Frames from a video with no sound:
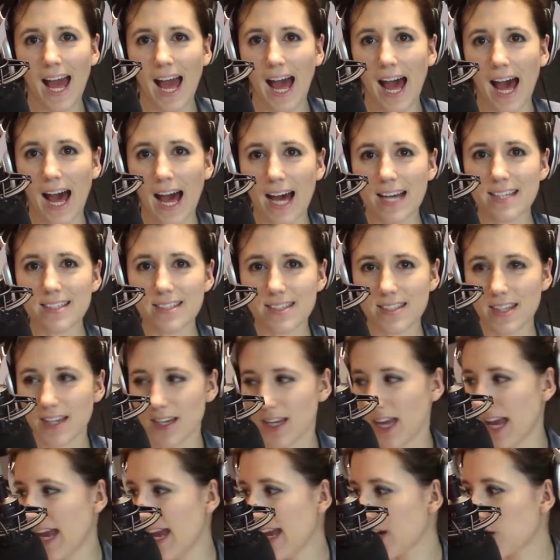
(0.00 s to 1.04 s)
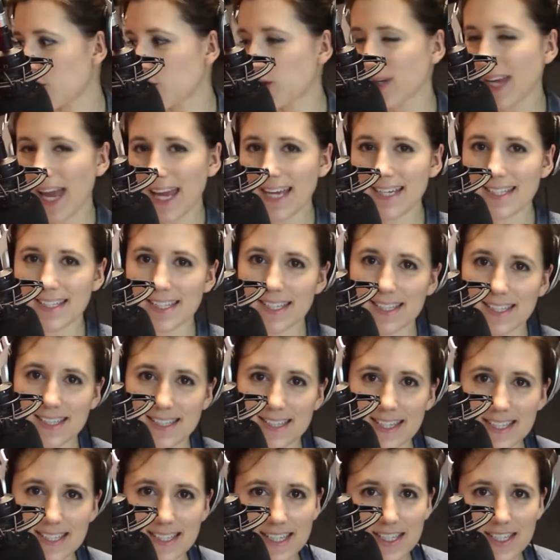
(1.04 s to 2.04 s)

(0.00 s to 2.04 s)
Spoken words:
has created this